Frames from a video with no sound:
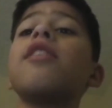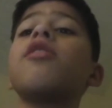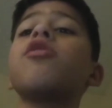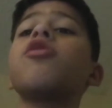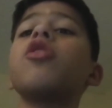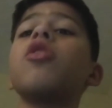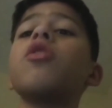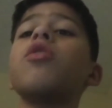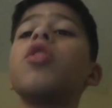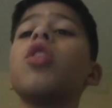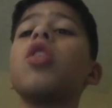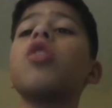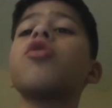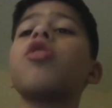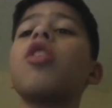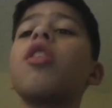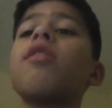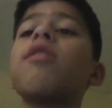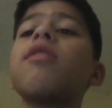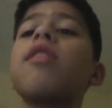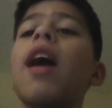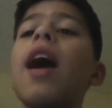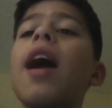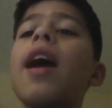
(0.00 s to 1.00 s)
Tatis Jr.
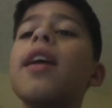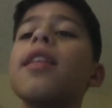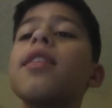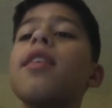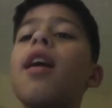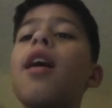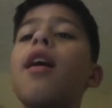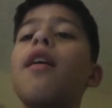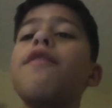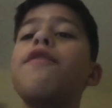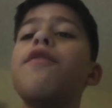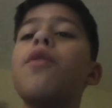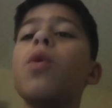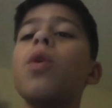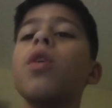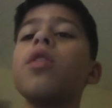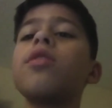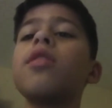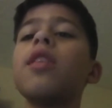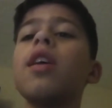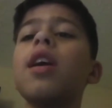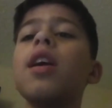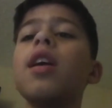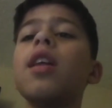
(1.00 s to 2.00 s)
just signed a
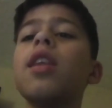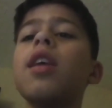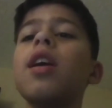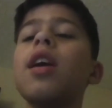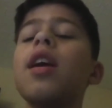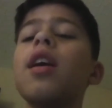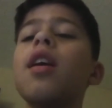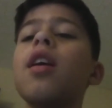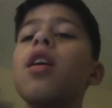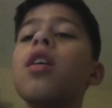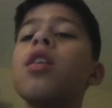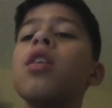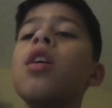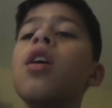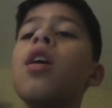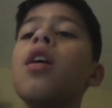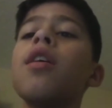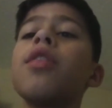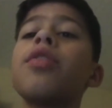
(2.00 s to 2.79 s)
14-year,